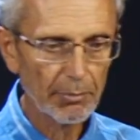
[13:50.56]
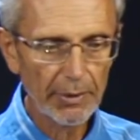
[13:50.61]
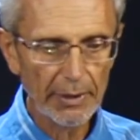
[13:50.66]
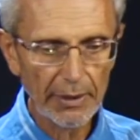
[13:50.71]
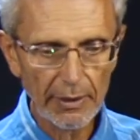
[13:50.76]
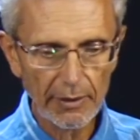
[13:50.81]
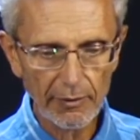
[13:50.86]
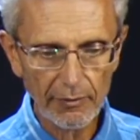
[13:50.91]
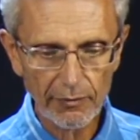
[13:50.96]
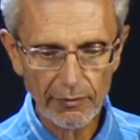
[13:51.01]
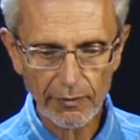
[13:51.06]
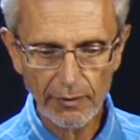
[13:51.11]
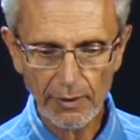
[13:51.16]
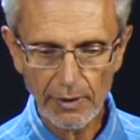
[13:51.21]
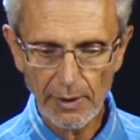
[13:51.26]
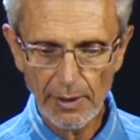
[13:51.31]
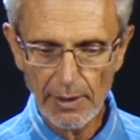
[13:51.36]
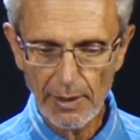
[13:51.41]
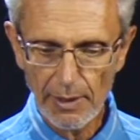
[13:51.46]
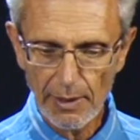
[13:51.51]
beans,
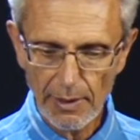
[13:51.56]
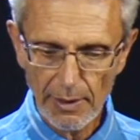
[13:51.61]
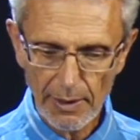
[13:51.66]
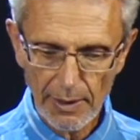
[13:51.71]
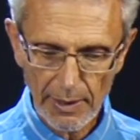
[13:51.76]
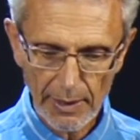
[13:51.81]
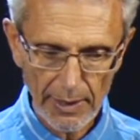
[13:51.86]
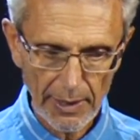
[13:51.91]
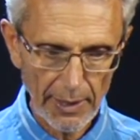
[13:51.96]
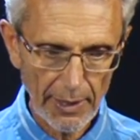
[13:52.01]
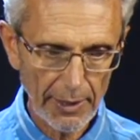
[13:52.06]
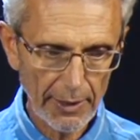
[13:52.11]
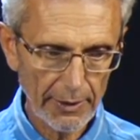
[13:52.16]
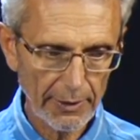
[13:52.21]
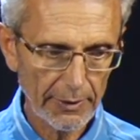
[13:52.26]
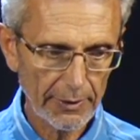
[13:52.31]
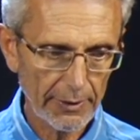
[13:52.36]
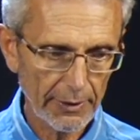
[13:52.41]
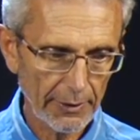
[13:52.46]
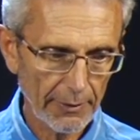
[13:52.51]

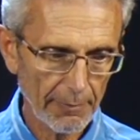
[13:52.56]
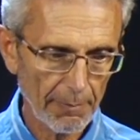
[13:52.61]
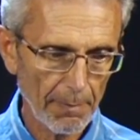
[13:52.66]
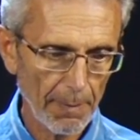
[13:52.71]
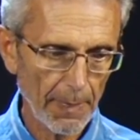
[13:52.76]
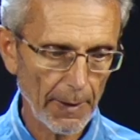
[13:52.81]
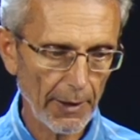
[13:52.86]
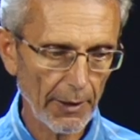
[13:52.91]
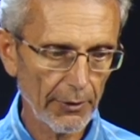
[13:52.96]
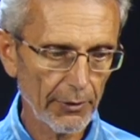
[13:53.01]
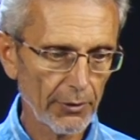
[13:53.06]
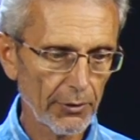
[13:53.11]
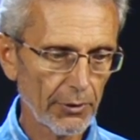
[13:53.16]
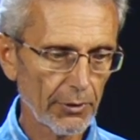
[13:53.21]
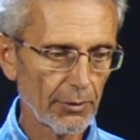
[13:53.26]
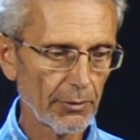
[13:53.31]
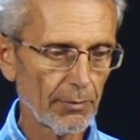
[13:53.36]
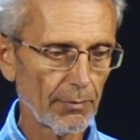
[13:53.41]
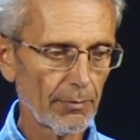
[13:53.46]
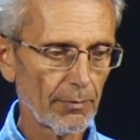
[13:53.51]
and
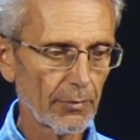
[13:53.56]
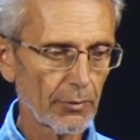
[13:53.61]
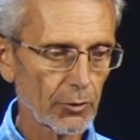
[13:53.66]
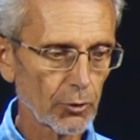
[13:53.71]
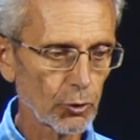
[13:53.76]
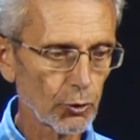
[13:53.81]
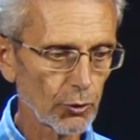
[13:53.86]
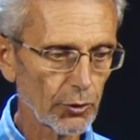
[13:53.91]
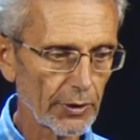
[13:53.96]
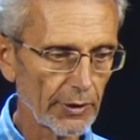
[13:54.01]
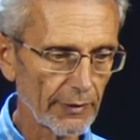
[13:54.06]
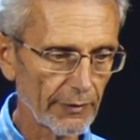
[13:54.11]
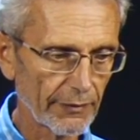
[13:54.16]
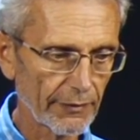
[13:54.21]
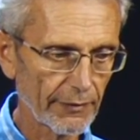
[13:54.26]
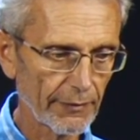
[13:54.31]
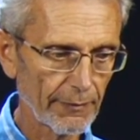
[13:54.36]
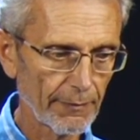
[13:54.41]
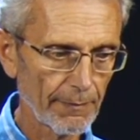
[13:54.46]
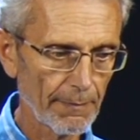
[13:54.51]
other
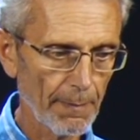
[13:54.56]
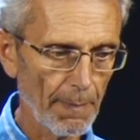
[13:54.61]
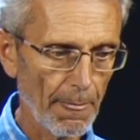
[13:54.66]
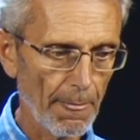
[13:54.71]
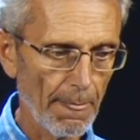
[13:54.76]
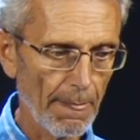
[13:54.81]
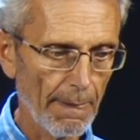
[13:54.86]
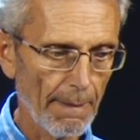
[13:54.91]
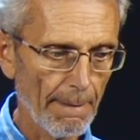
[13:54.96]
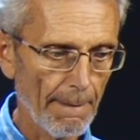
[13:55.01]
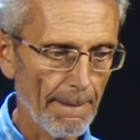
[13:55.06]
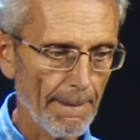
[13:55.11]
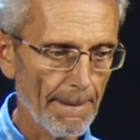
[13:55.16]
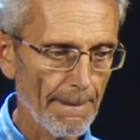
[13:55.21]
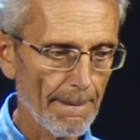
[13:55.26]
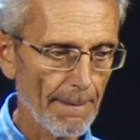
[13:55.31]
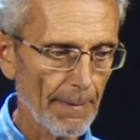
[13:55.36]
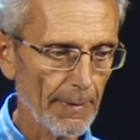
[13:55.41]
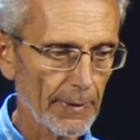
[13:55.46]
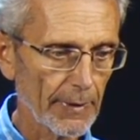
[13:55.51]
goodies.
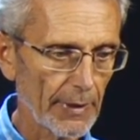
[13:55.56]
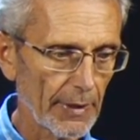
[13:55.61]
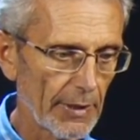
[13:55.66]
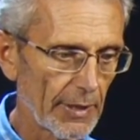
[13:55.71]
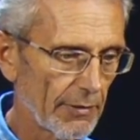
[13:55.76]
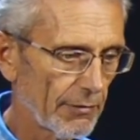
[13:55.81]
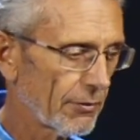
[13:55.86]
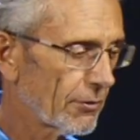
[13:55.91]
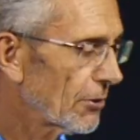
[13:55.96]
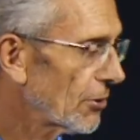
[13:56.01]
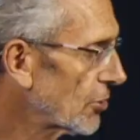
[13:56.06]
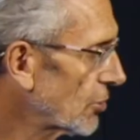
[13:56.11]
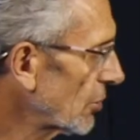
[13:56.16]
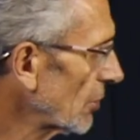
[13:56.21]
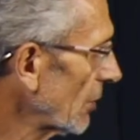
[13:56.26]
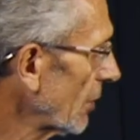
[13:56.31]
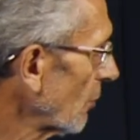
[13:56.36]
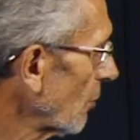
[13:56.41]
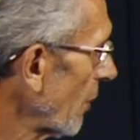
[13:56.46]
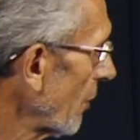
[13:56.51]
Even the
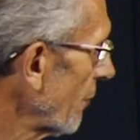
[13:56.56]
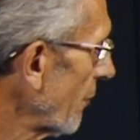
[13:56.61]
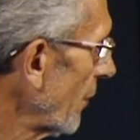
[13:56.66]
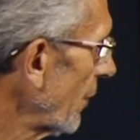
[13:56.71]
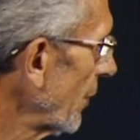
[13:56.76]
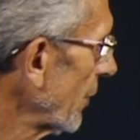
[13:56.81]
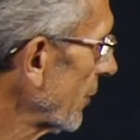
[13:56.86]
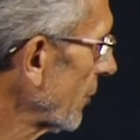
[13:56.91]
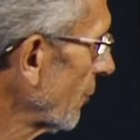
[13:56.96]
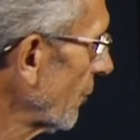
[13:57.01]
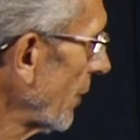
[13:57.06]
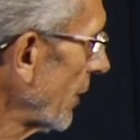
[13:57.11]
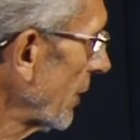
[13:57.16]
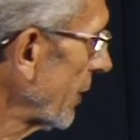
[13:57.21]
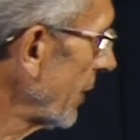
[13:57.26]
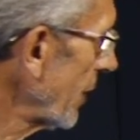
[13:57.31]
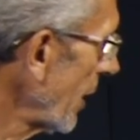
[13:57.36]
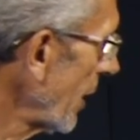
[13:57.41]
children were very greatly